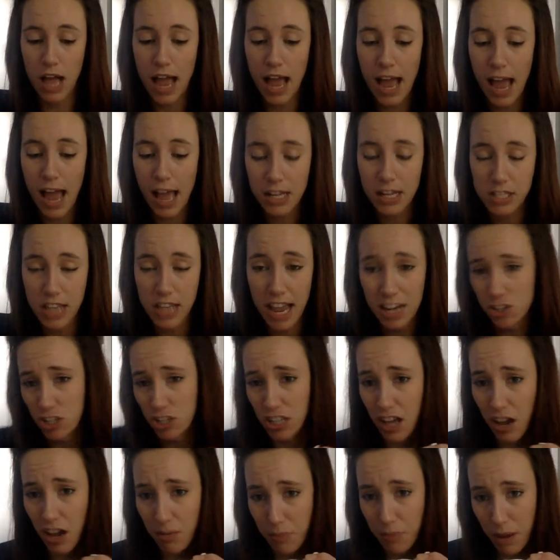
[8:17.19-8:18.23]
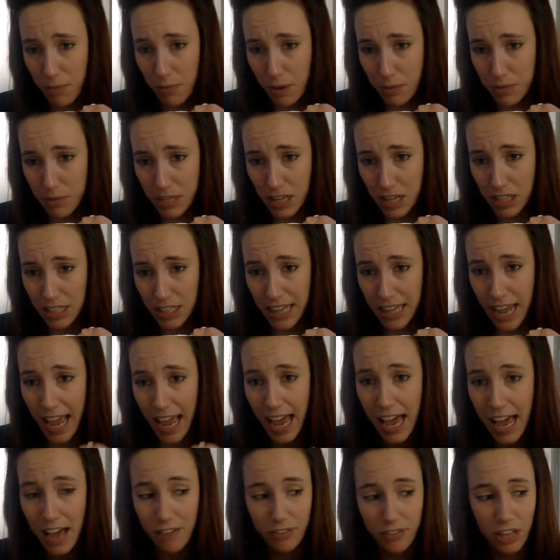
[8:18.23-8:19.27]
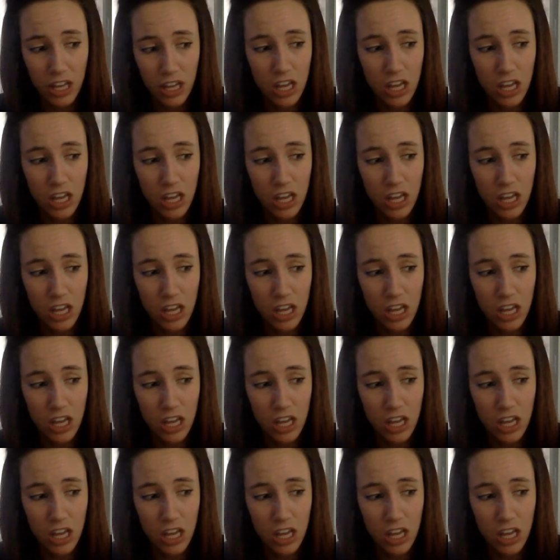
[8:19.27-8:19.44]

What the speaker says: I had to actually cut my paper towel in half,